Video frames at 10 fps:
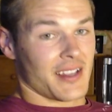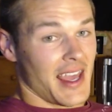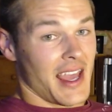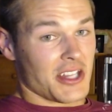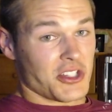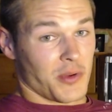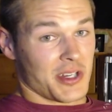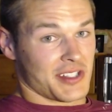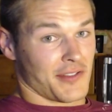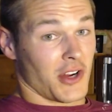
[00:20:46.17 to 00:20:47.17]
Gage,
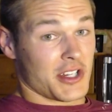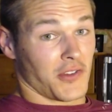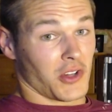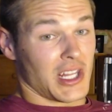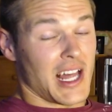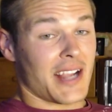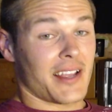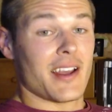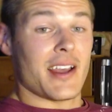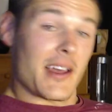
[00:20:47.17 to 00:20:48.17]
which is French for
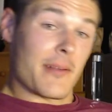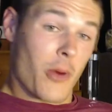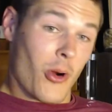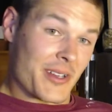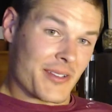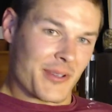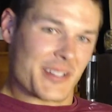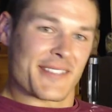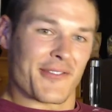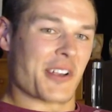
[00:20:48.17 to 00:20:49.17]
luck, and mort,
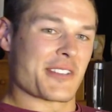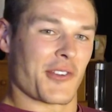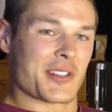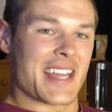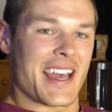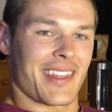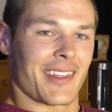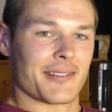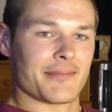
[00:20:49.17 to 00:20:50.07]
which is French for death.